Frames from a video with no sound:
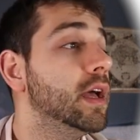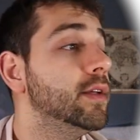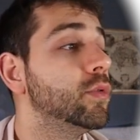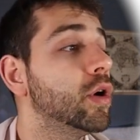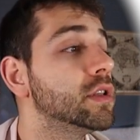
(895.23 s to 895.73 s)

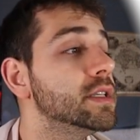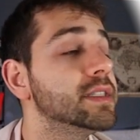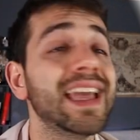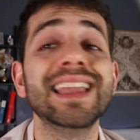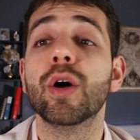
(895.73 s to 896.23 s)
Do not
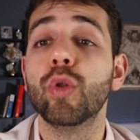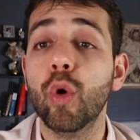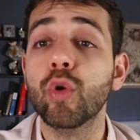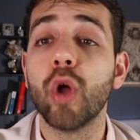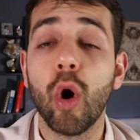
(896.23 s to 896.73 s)
stay
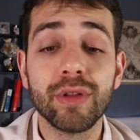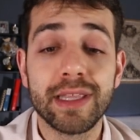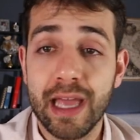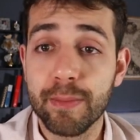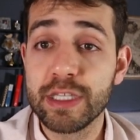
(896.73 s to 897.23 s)
download all
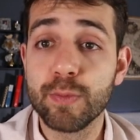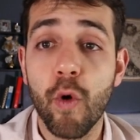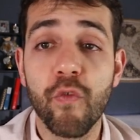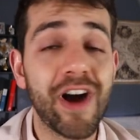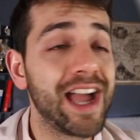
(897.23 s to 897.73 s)
the time
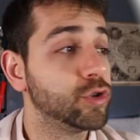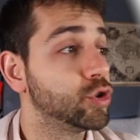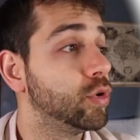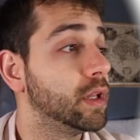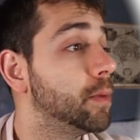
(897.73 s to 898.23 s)
small
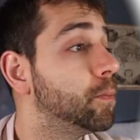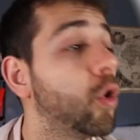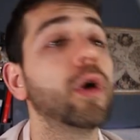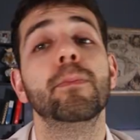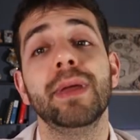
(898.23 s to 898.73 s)
files, only
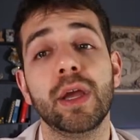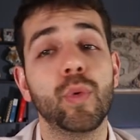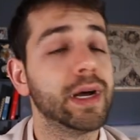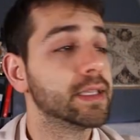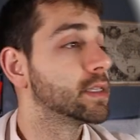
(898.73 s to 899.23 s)
more big
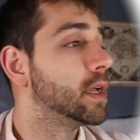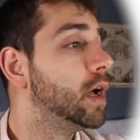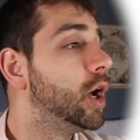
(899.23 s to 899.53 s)
ones.